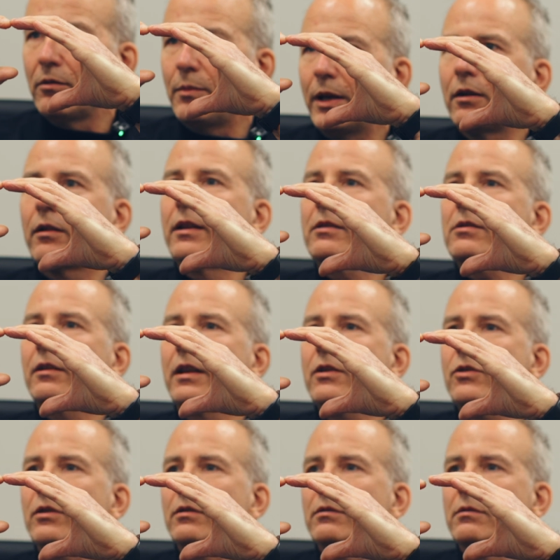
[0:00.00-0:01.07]
and bigger
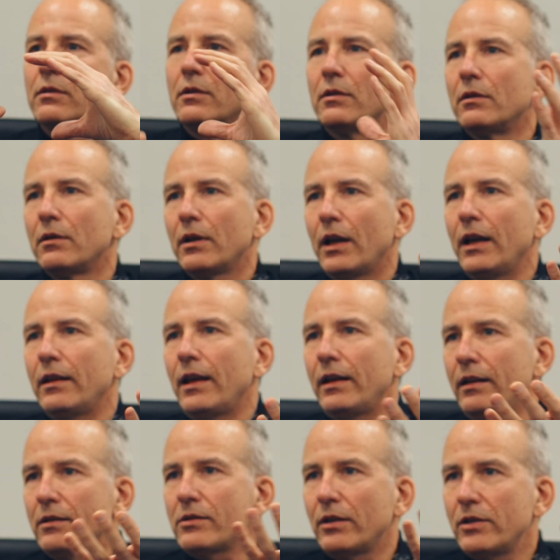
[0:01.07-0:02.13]
insulation, and
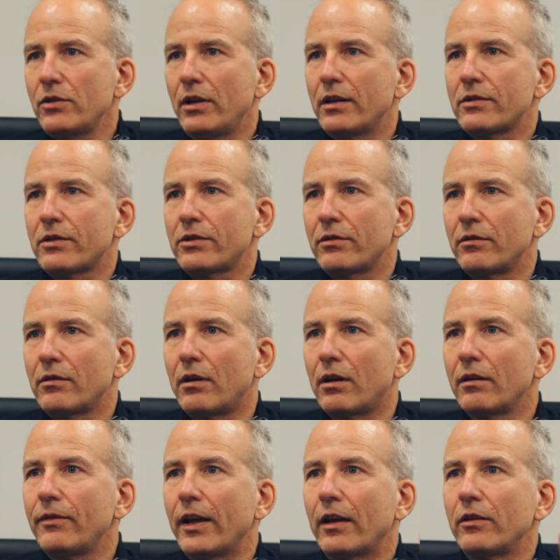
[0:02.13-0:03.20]
that insulation has a certain
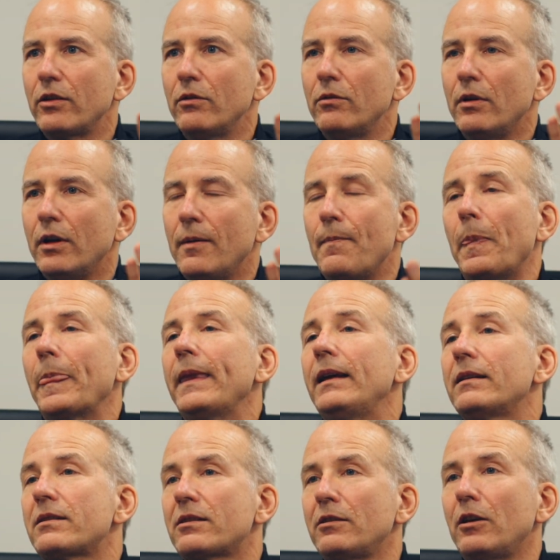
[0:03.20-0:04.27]
R value.
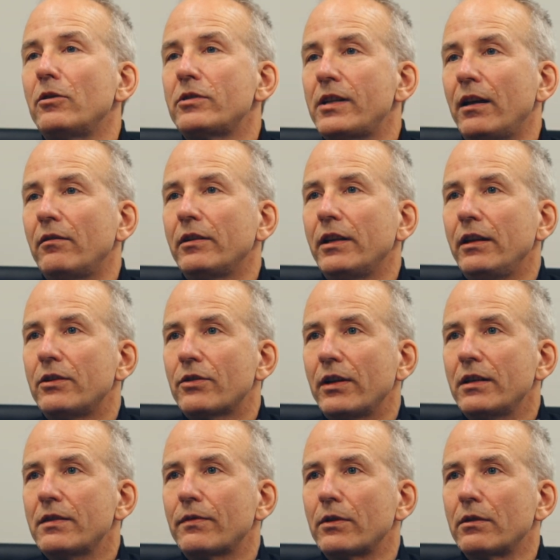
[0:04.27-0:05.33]
It slows down the heat
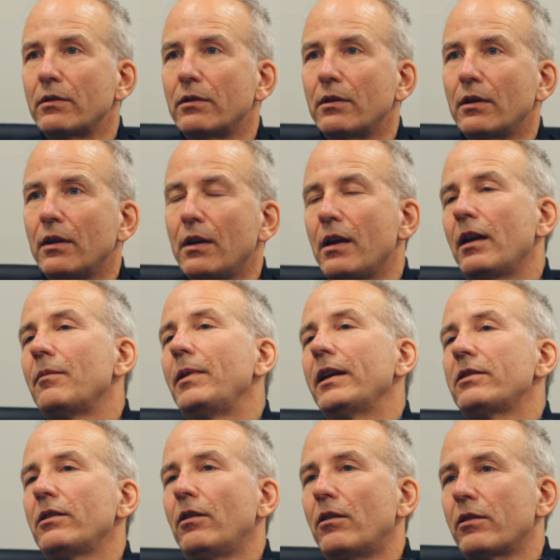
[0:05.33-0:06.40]
transfer. It
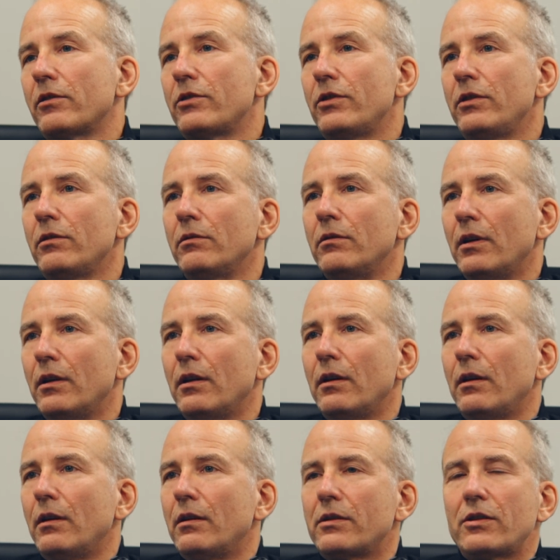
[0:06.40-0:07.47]
makes it harder to do.
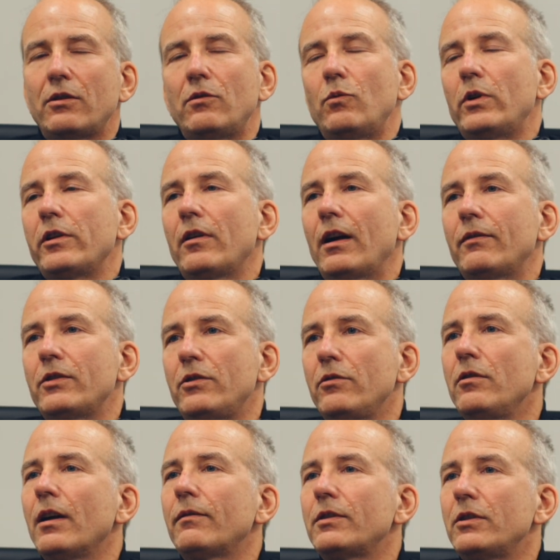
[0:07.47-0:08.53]
So, what do you have to do?
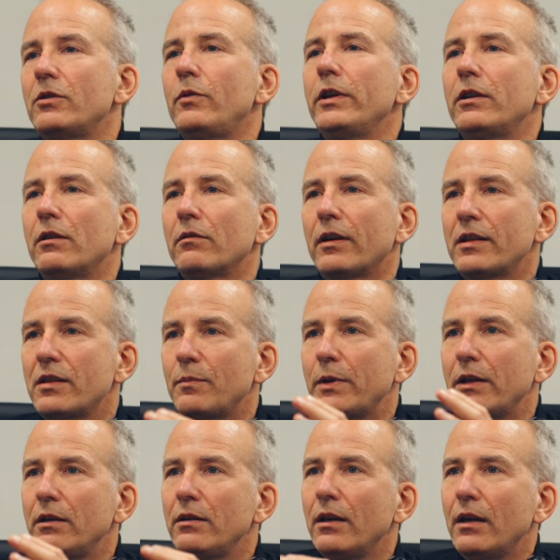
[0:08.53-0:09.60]
You have to tweak your
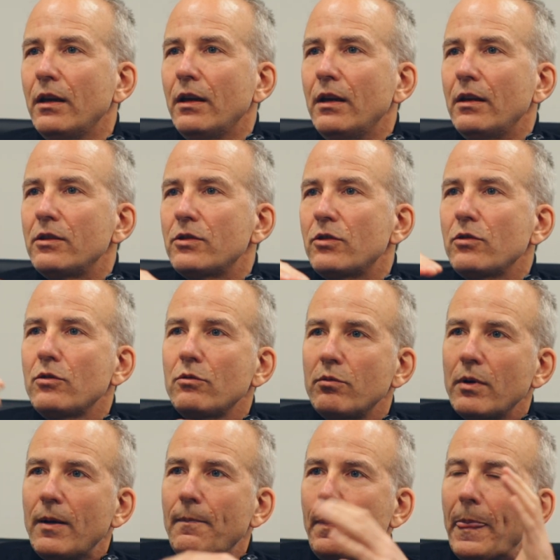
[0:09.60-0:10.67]
recipe to
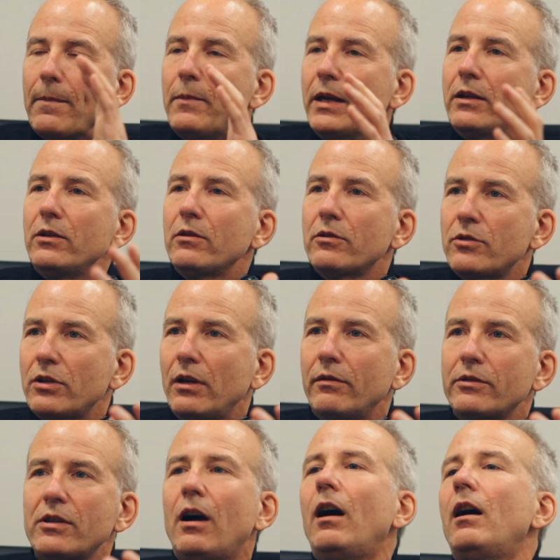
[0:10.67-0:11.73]
make your
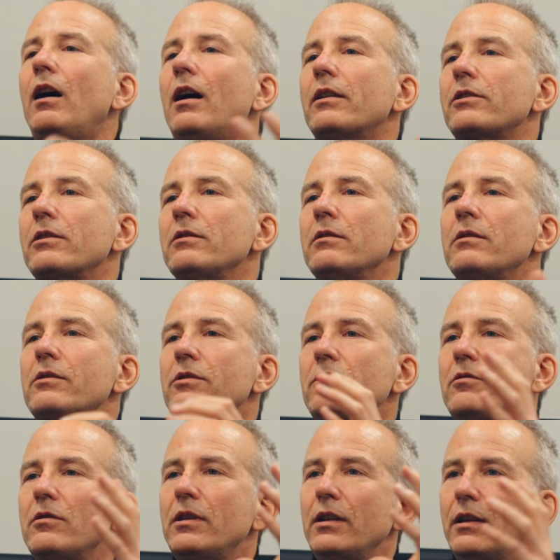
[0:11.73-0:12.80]
shelves hotter so
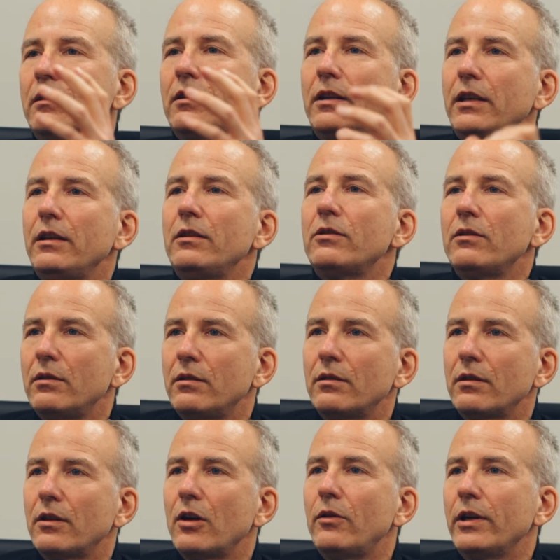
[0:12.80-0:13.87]
you can get the heat
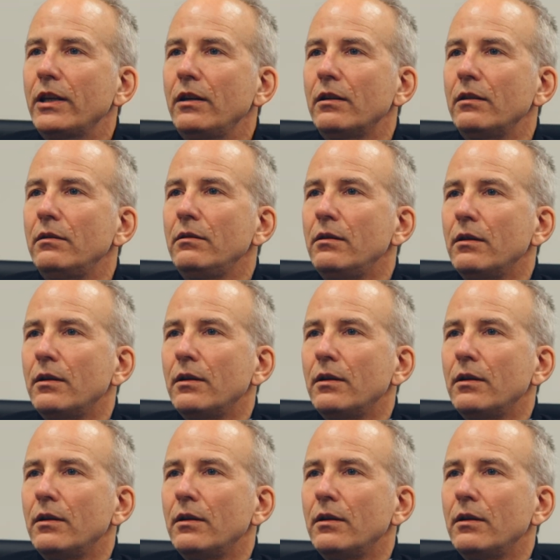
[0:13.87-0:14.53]
going in,